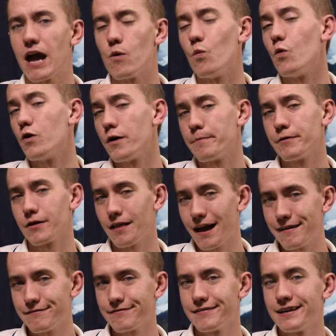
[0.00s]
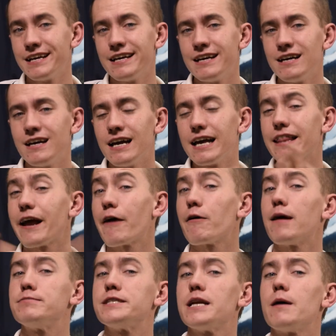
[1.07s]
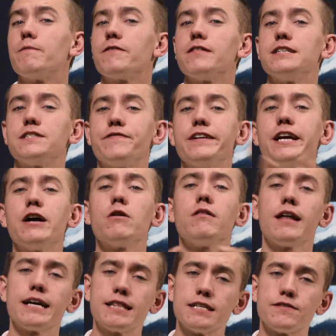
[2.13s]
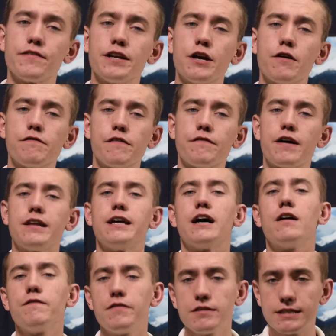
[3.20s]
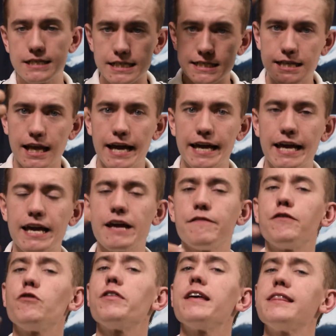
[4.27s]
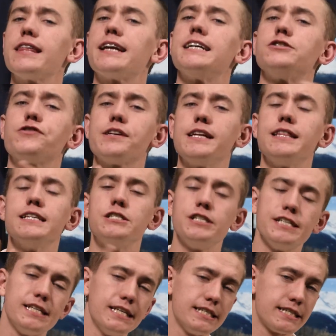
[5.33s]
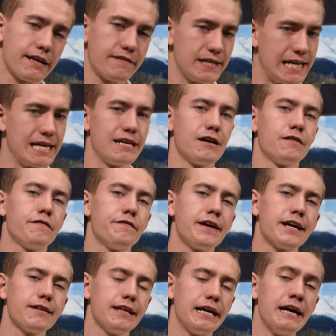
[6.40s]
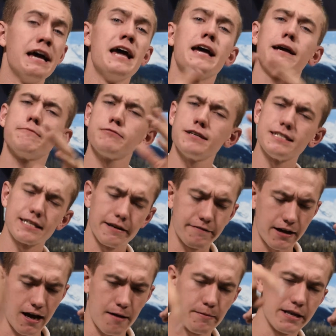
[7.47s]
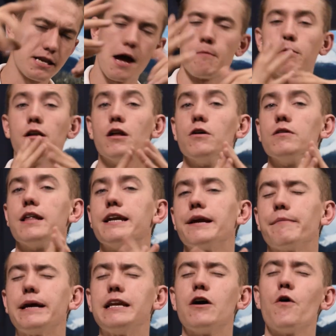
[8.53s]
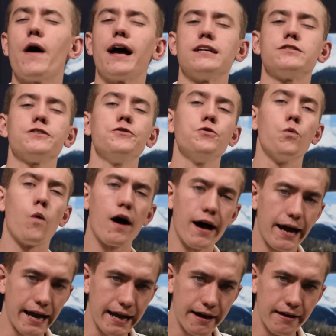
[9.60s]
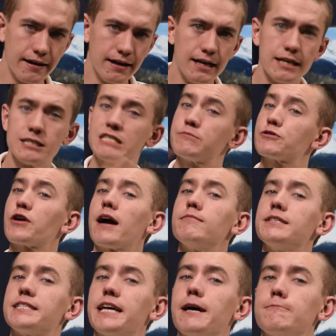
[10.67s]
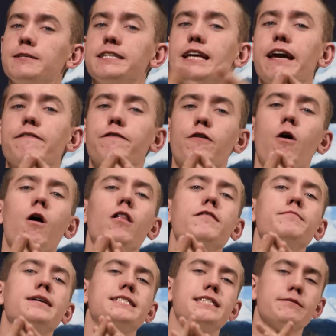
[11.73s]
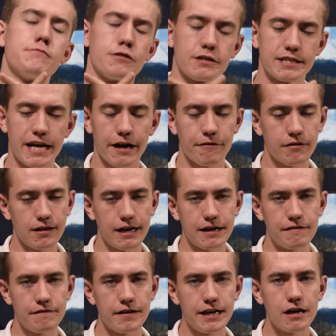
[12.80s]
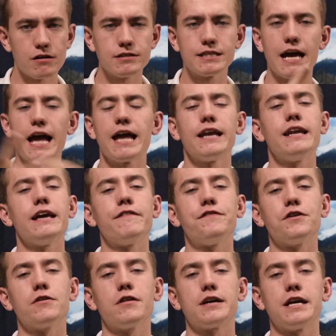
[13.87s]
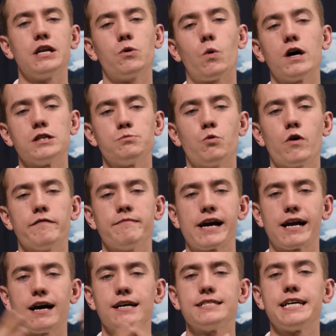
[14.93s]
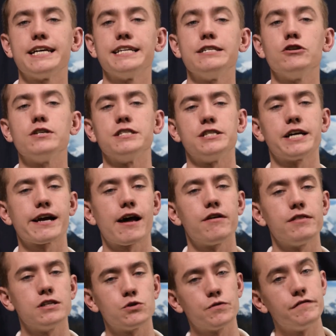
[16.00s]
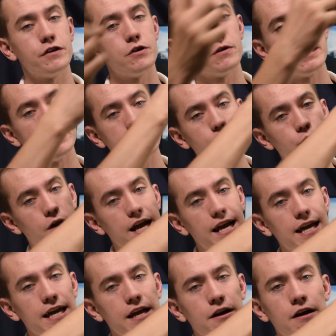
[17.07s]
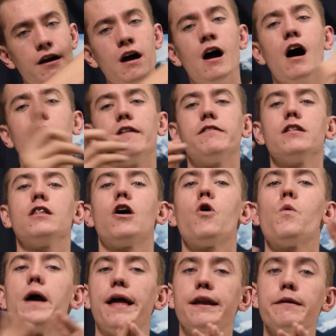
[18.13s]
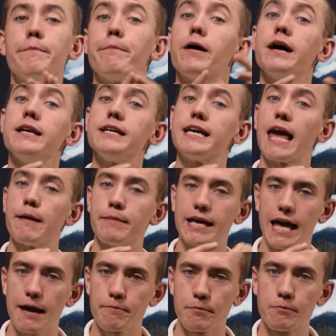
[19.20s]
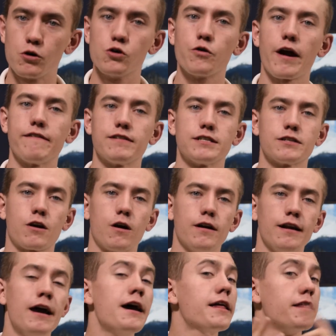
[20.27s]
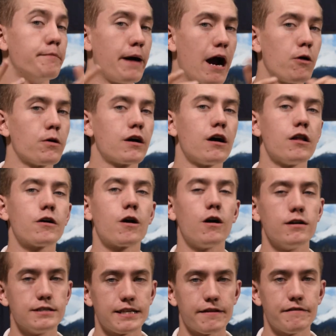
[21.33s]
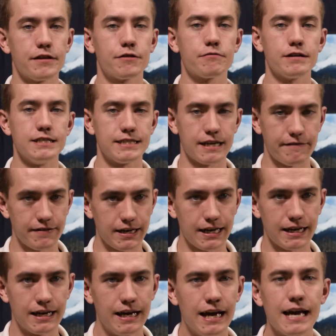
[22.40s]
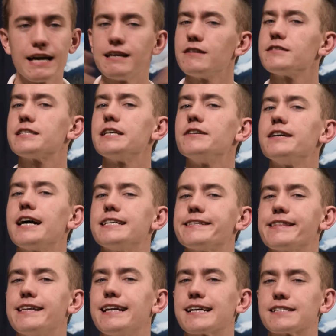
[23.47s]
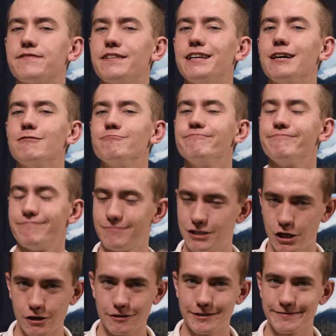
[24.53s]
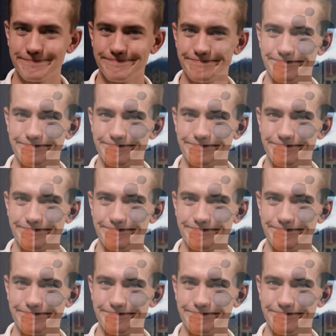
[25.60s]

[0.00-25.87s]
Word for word: and woot up your life. And that wraps it up for this video. Like this video if you found it helpful, dislike it if you think that I treated the GT710 unfairly, and please leave a comment down below letting me know as to why. Subscribe to stay up to date for all of my similar tech related videos, and if you're looking to watch more of my content, you can check out this review I did right here of a low-end but gaming capable graphics card, the PowerColor R7370. And I'll see you guys in the next video. Cheers.